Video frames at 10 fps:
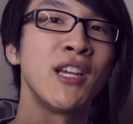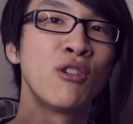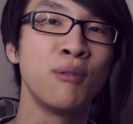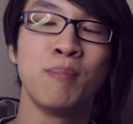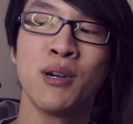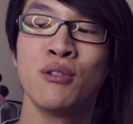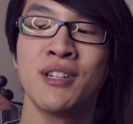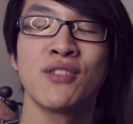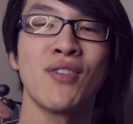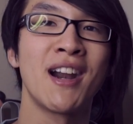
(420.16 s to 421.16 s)
good build
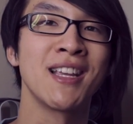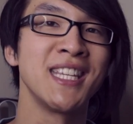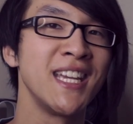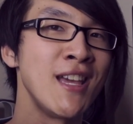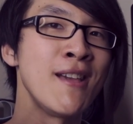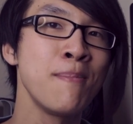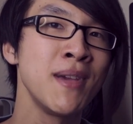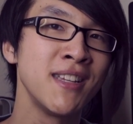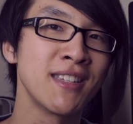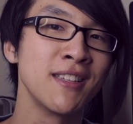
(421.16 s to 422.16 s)
as far as the
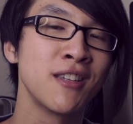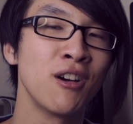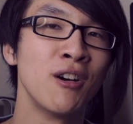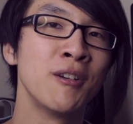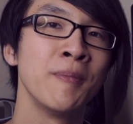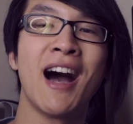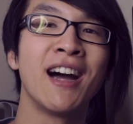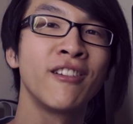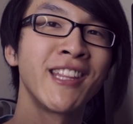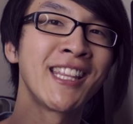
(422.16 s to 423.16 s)
earpieces go. I
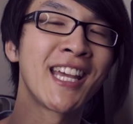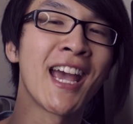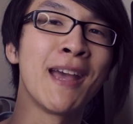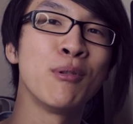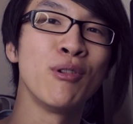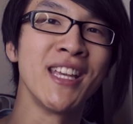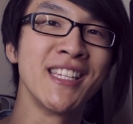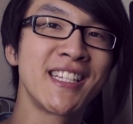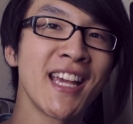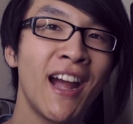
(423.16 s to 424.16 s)
don't think the cable
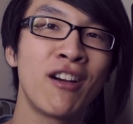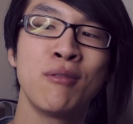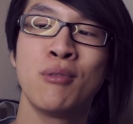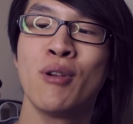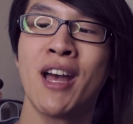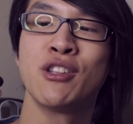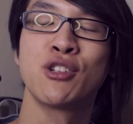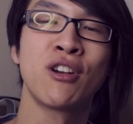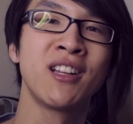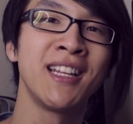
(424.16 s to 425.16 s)
is terrible, and
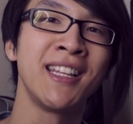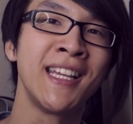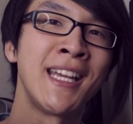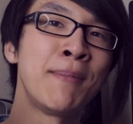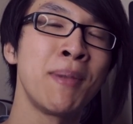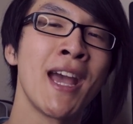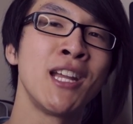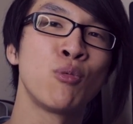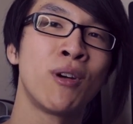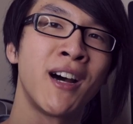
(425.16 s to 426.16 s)
certainly the
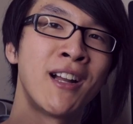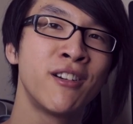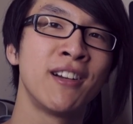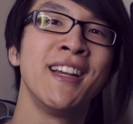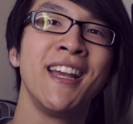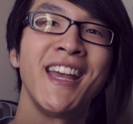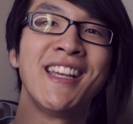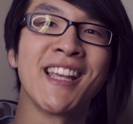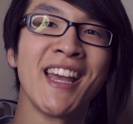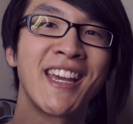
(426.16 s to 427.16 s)
EPH-100
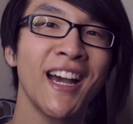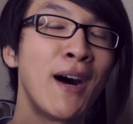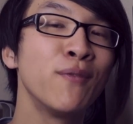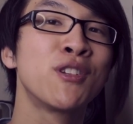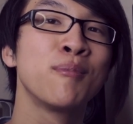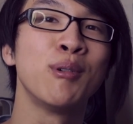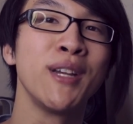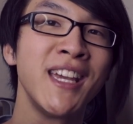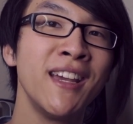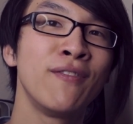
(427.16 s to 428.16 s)
is a comfortable
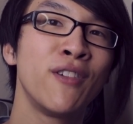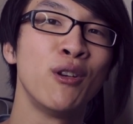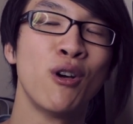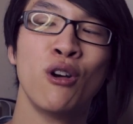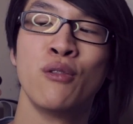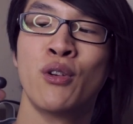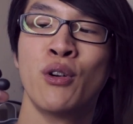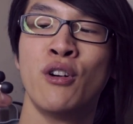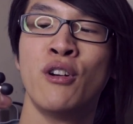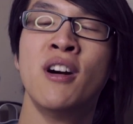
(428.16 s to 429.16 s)
earphone
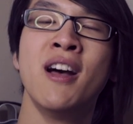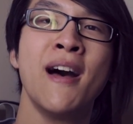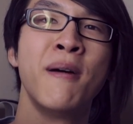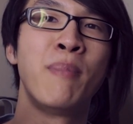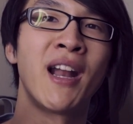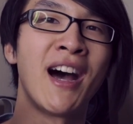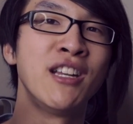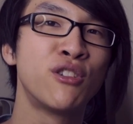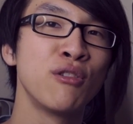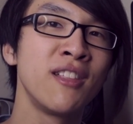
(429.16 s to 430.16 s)
overall, but I
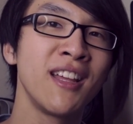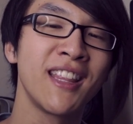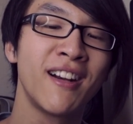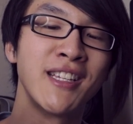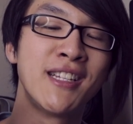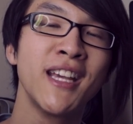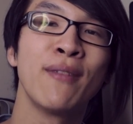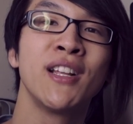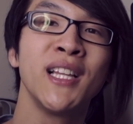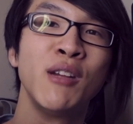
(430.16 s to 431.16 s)
do think there is
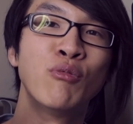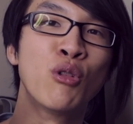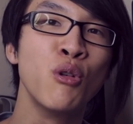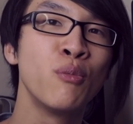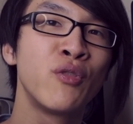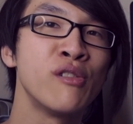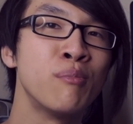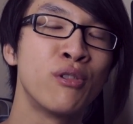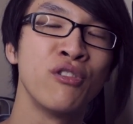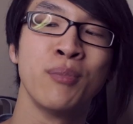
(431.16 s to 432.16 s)
definitely room for
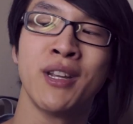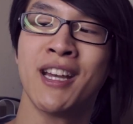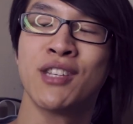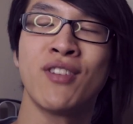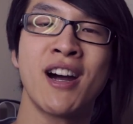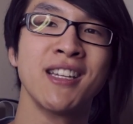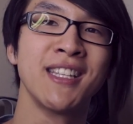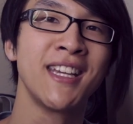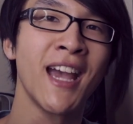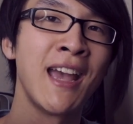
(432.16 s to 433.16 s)
improvement as far as
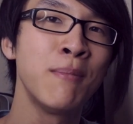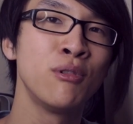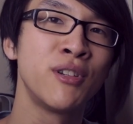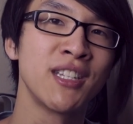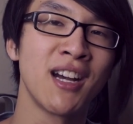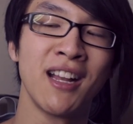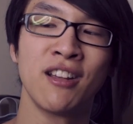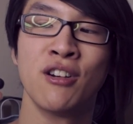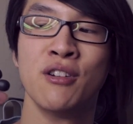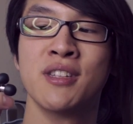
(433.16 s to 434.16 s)
the cable design
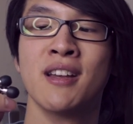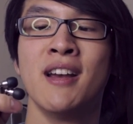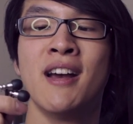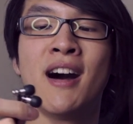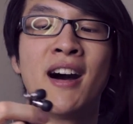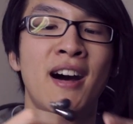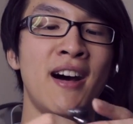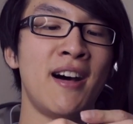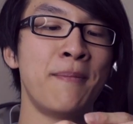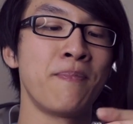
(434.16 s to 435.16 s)
goes.
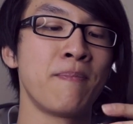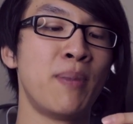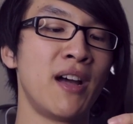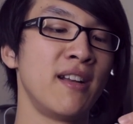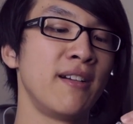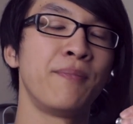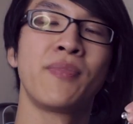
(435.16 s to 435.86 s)
But